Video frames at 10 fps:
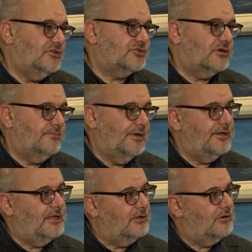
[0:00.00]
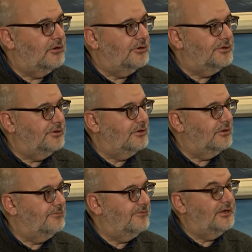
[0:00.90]
in Germany, or
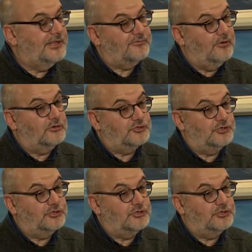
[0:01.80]
very strong